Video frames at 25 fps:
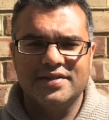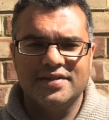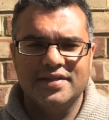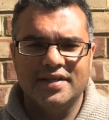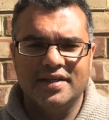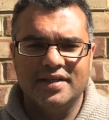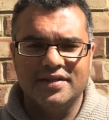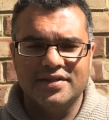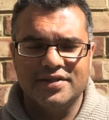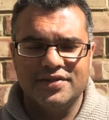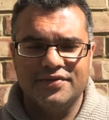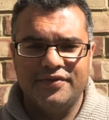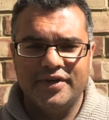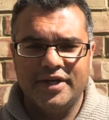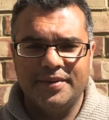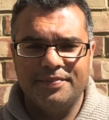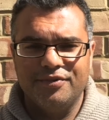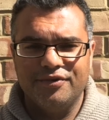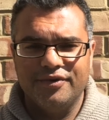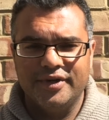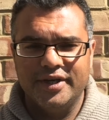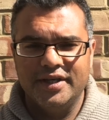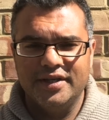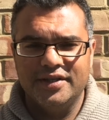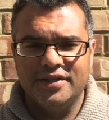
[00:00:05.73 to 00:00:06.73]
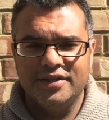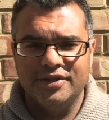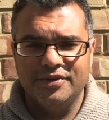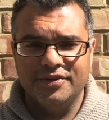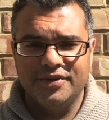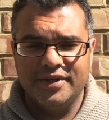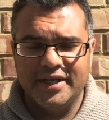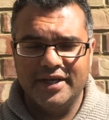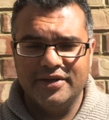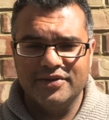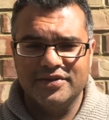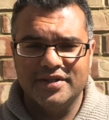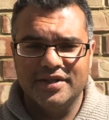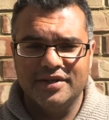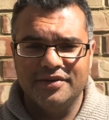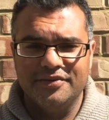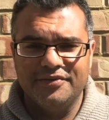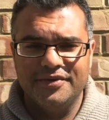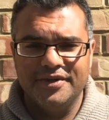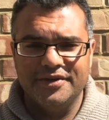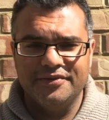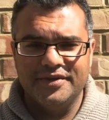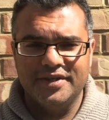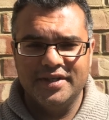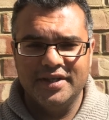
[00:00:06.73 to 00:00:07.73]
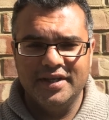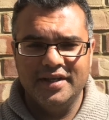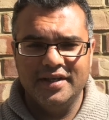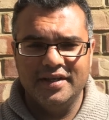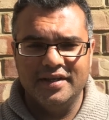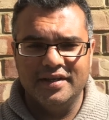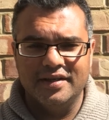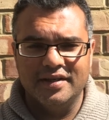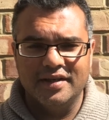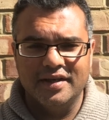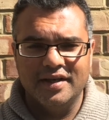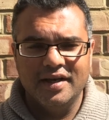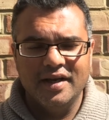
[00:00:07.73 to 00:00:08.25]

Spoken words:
since February 2015.